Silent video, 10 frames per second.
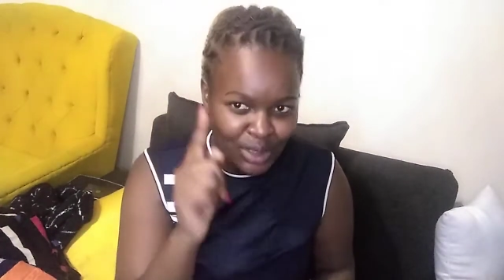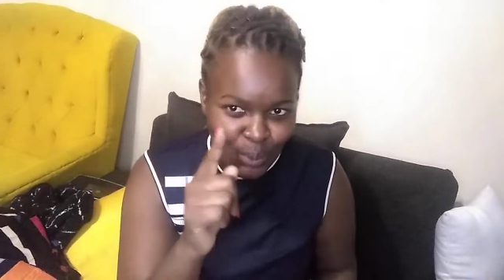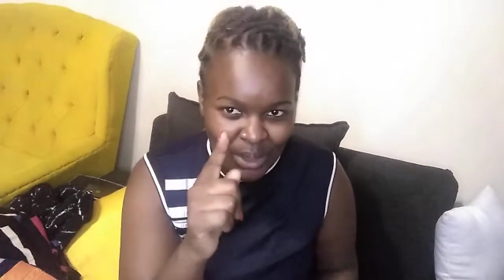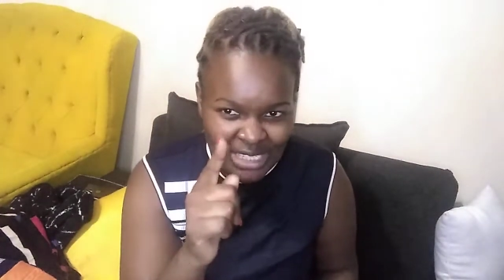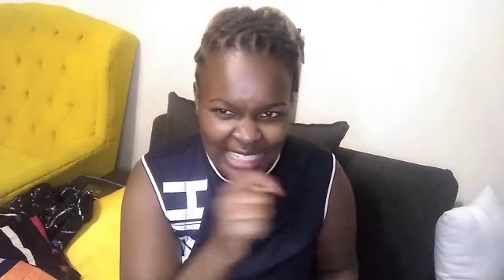to
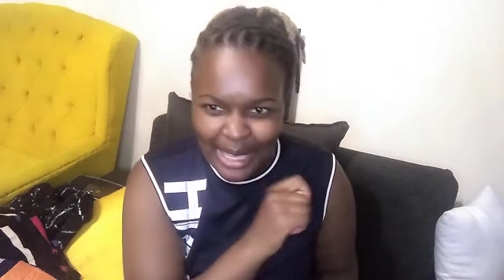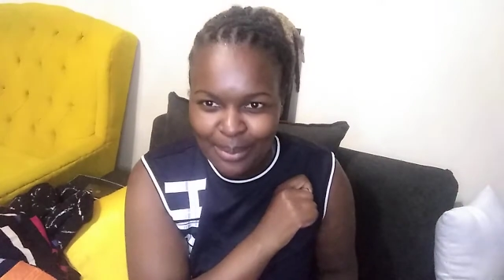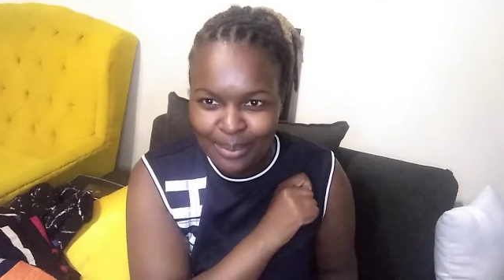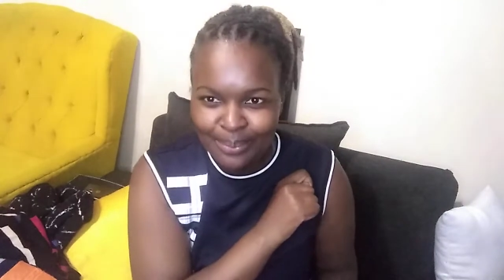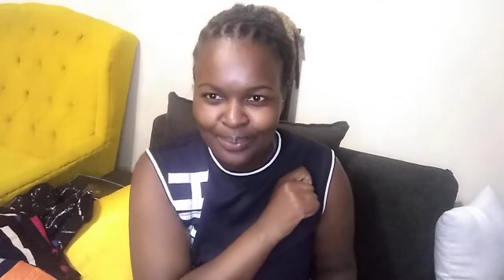waste
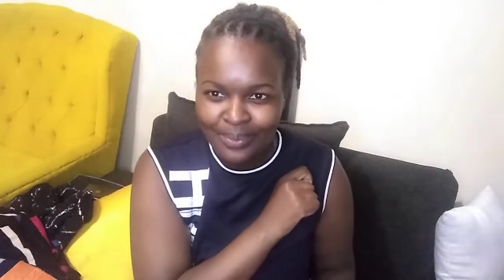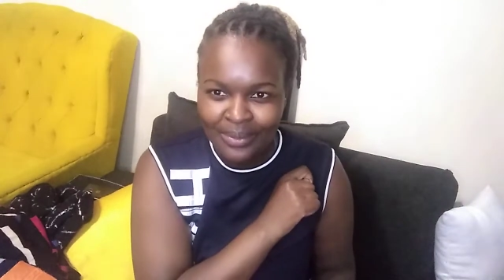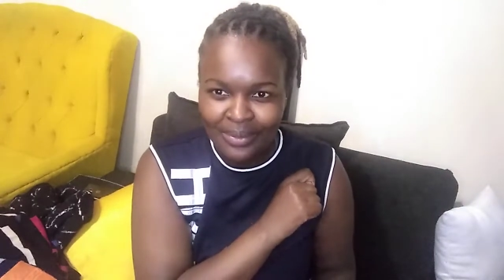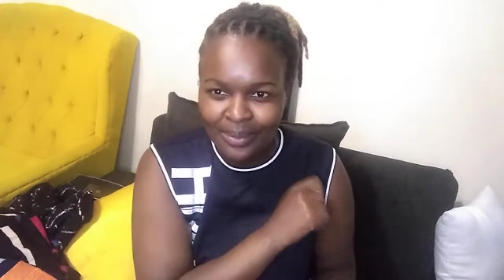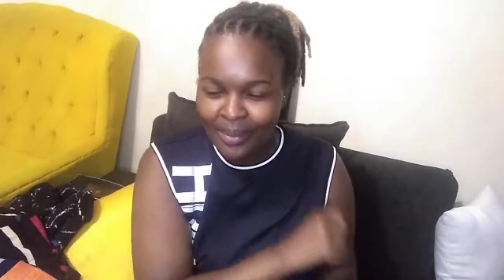time.
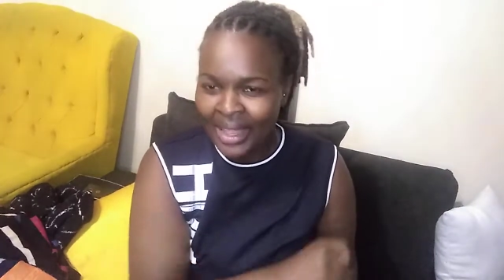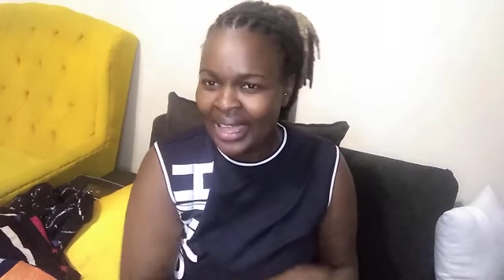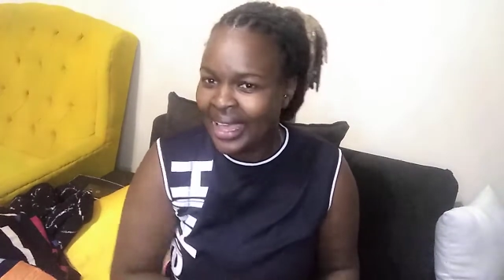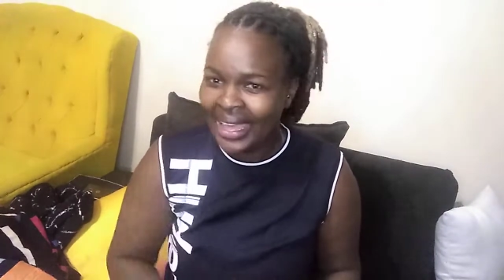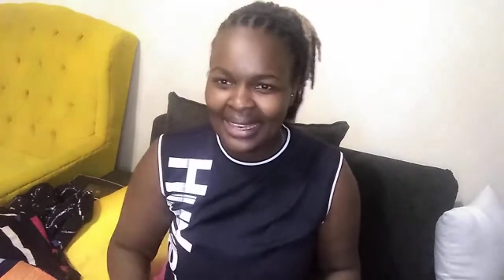
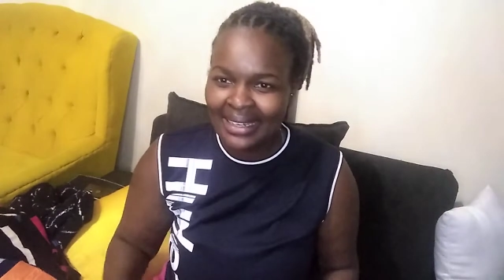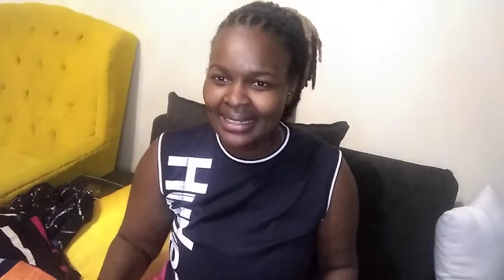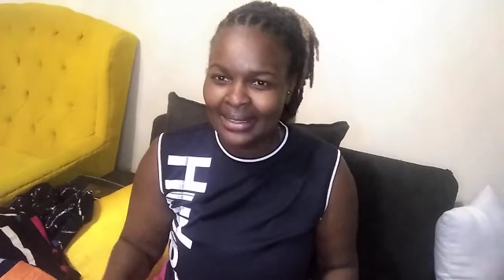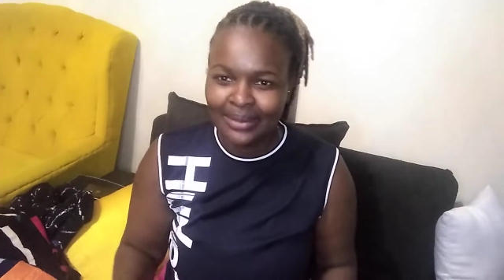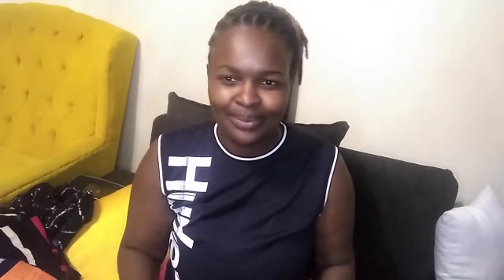And
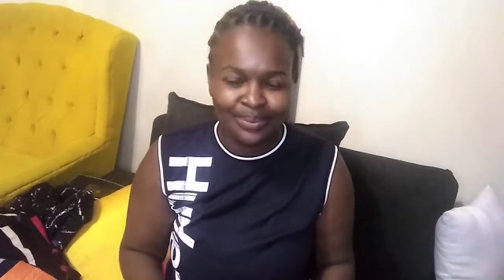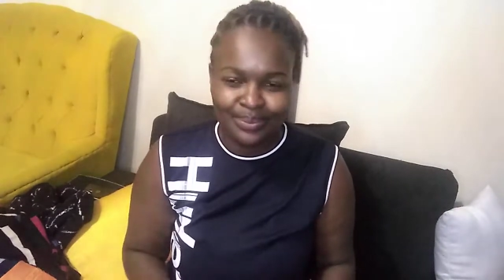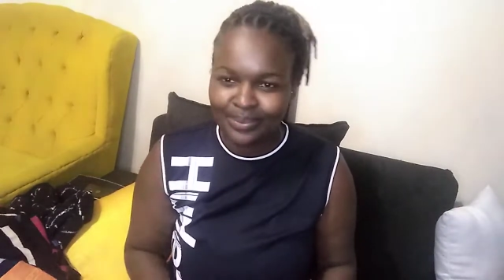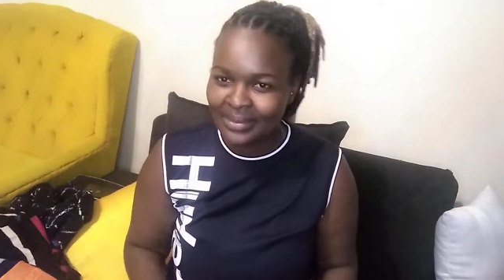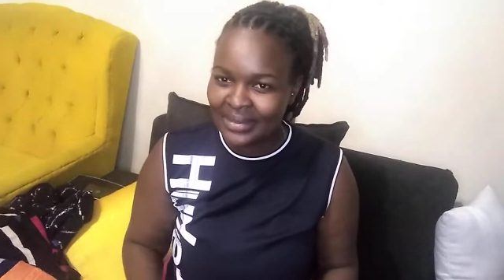
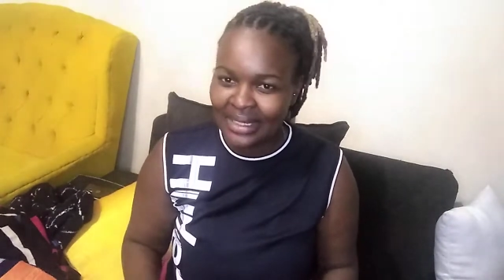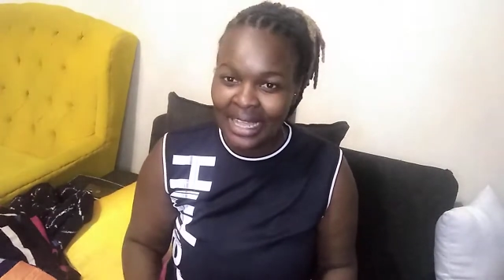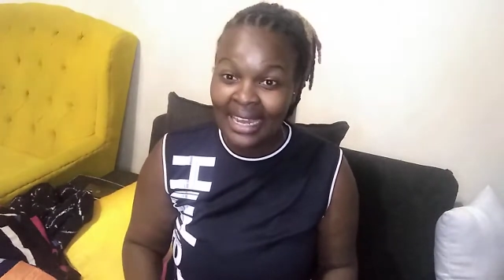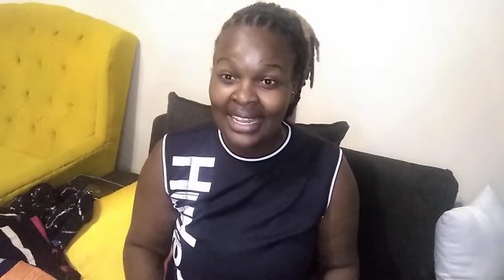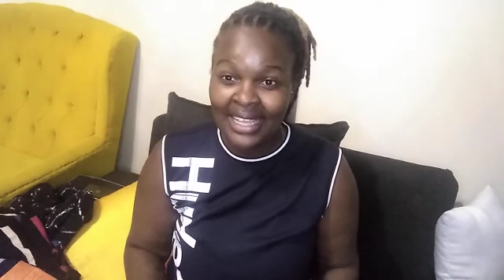
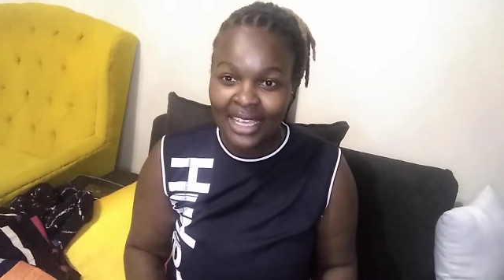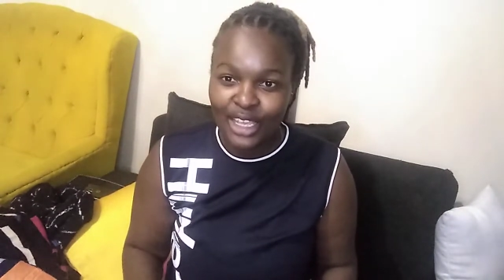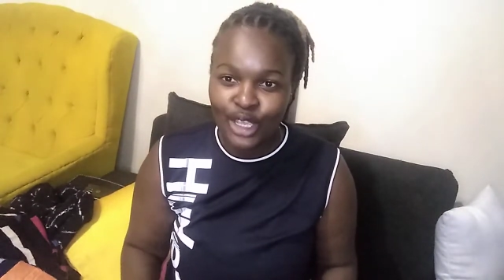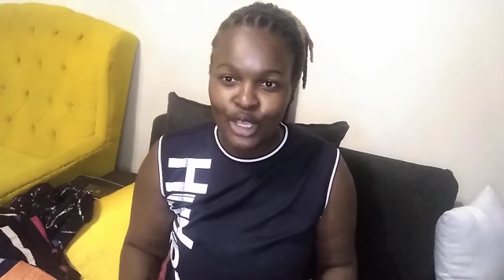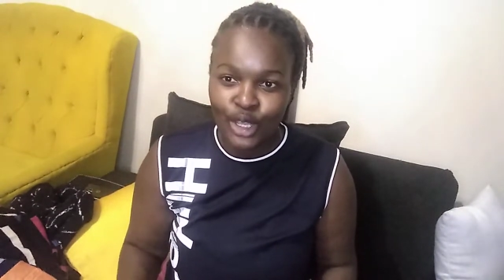I
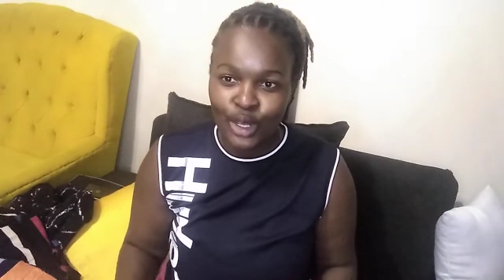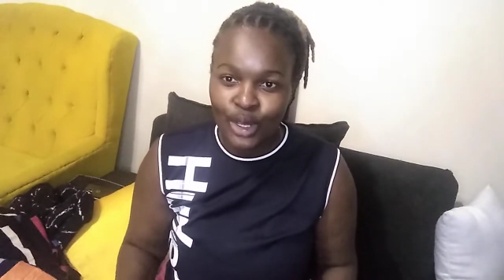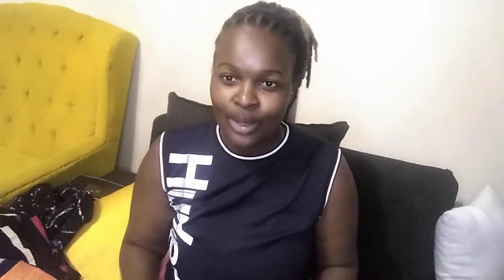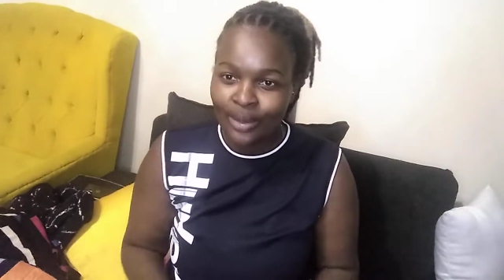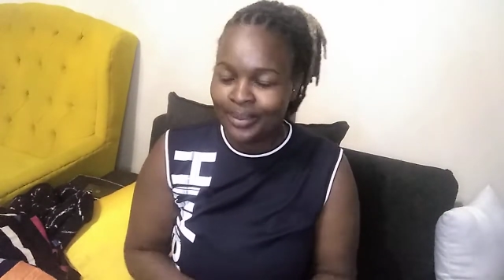
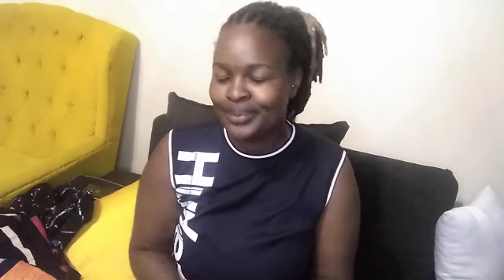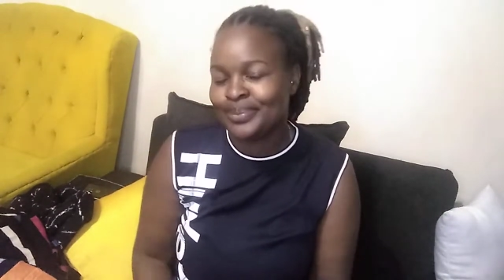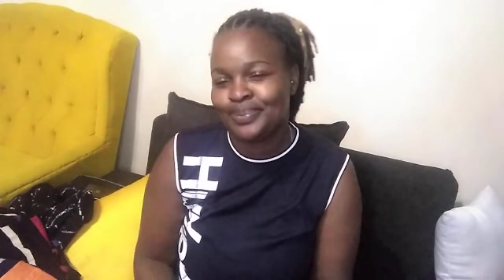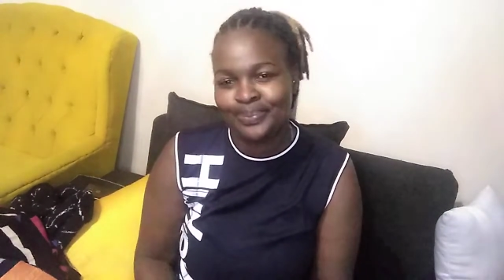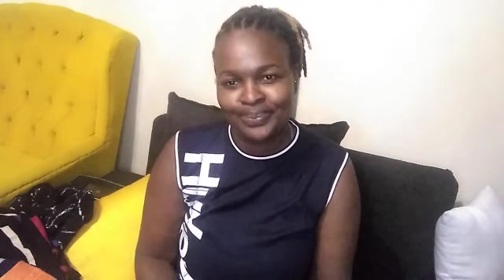
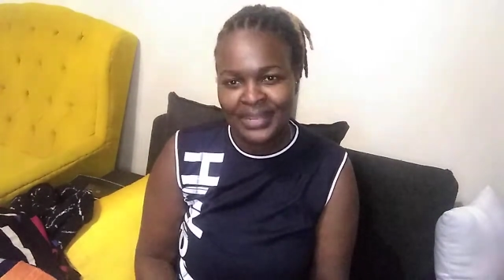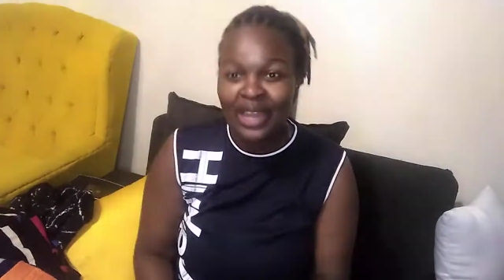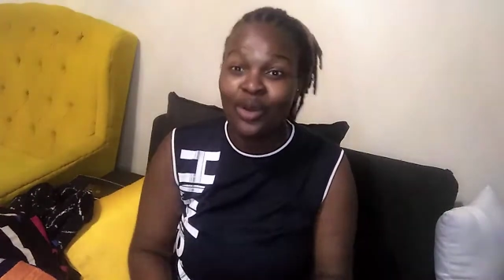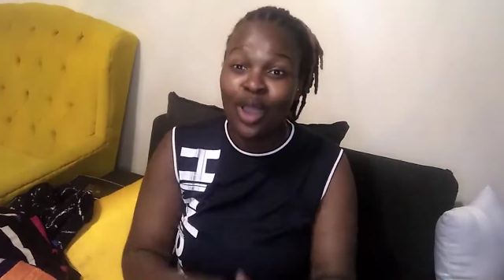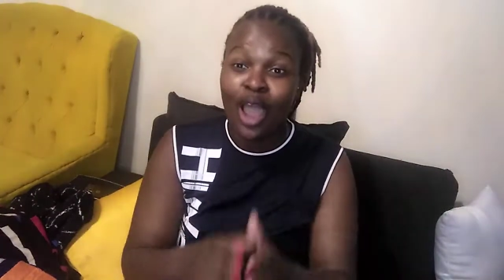
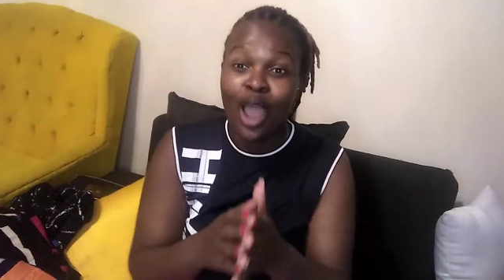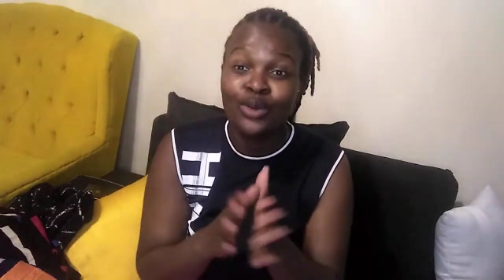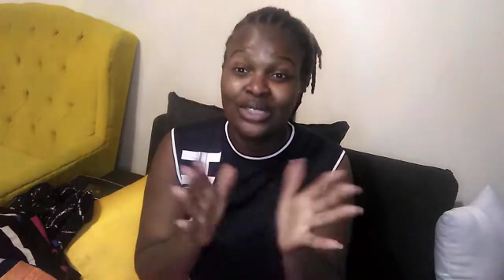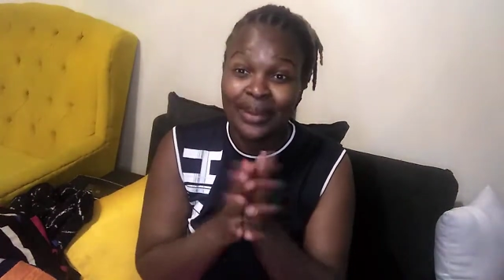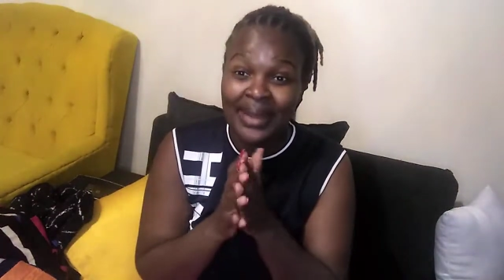don't know how
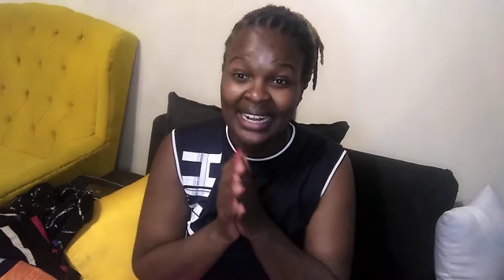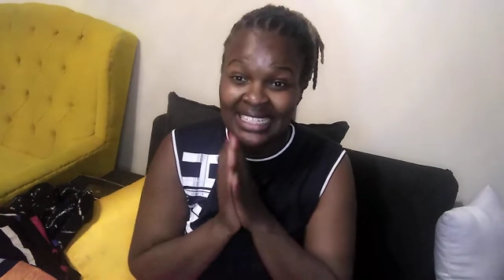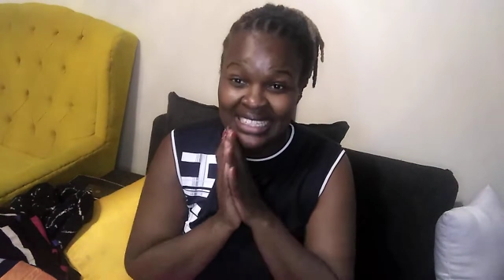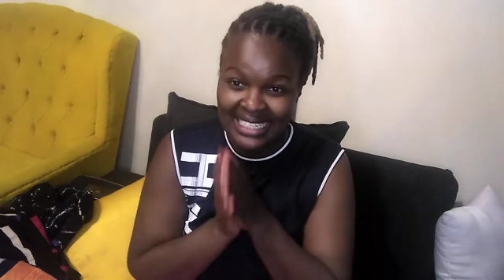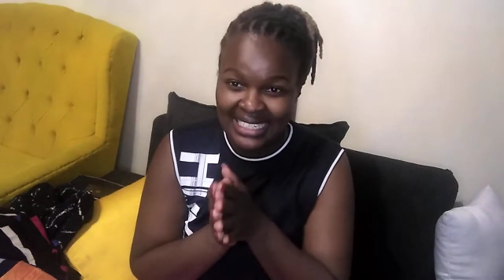to
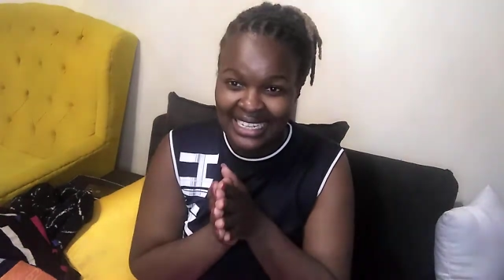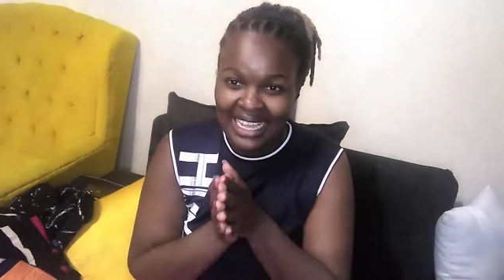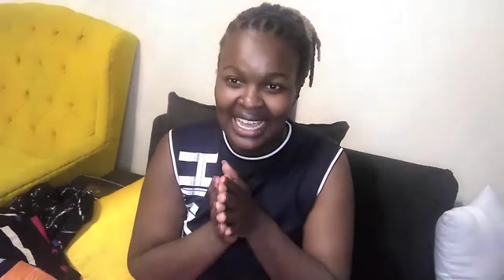summarize it.